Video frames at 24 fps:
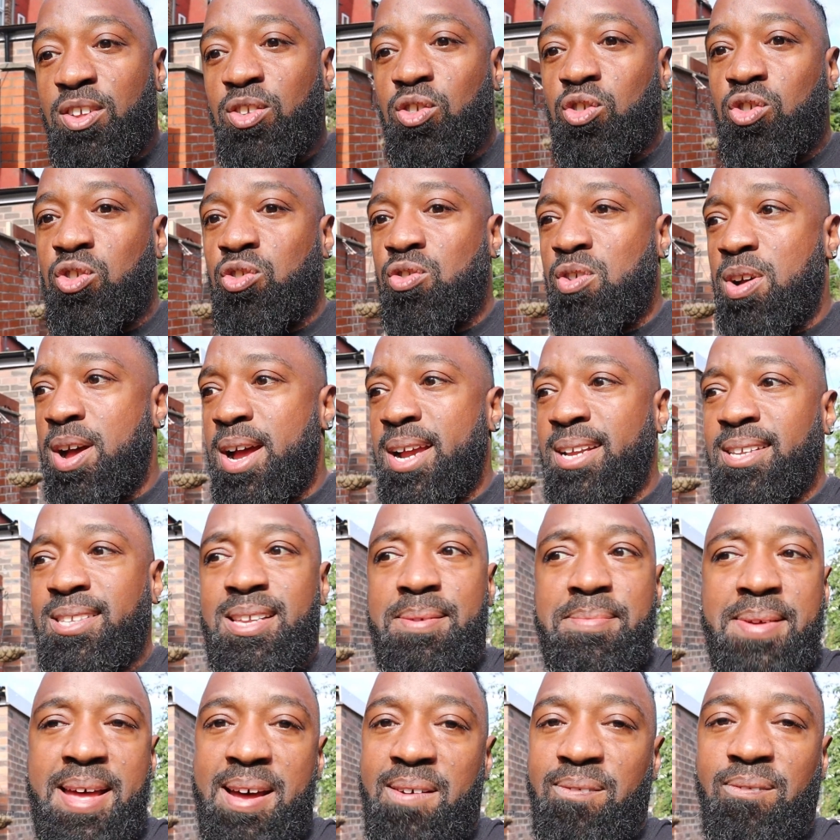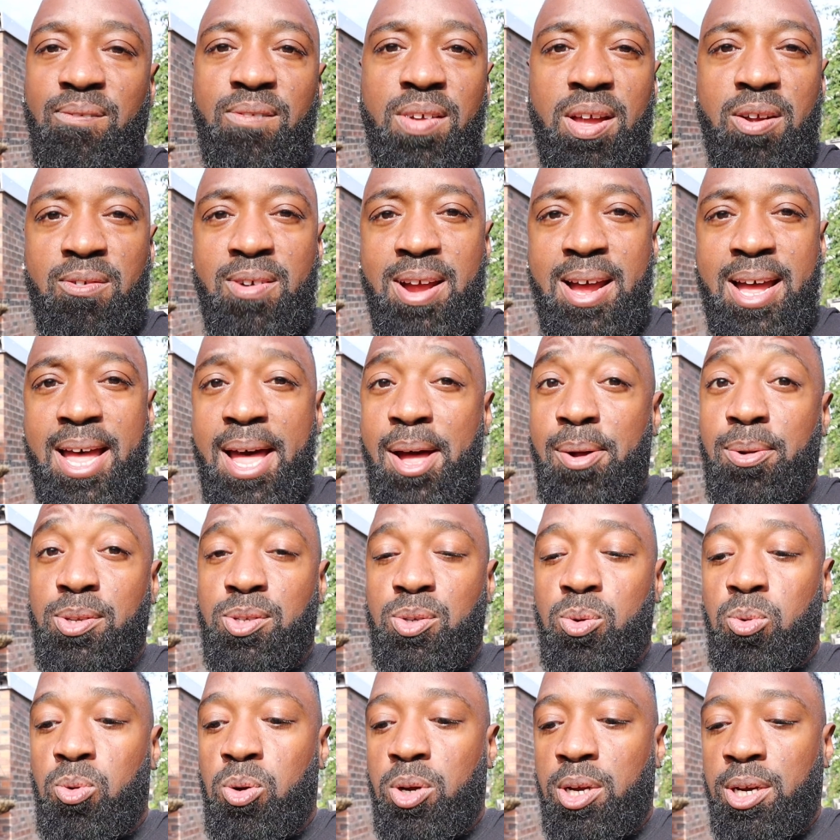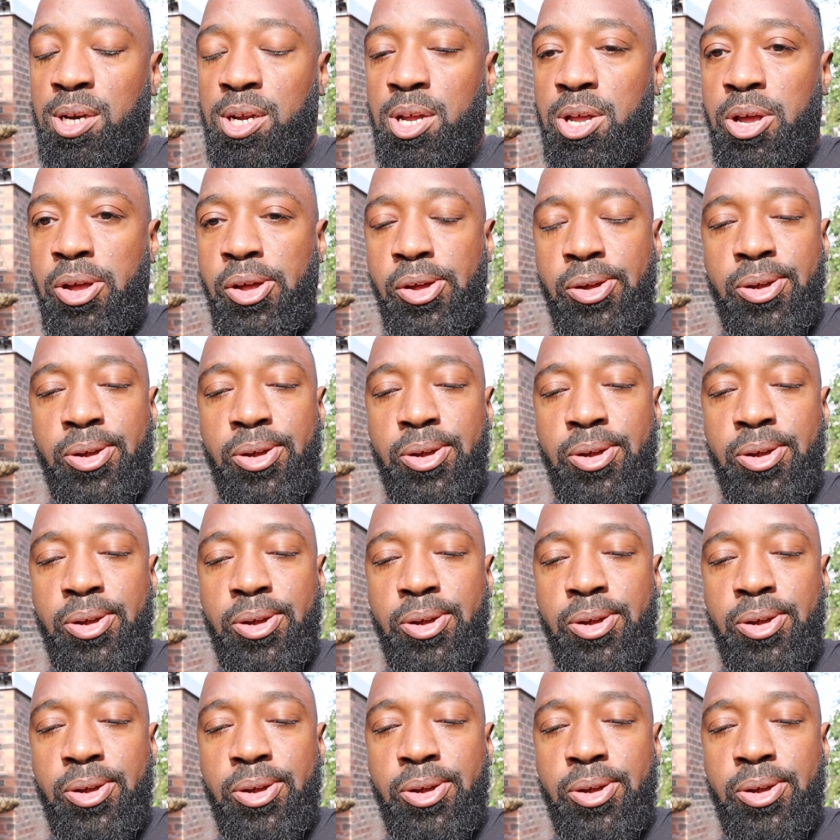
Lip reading: try and somehow figure out how it's all going to go.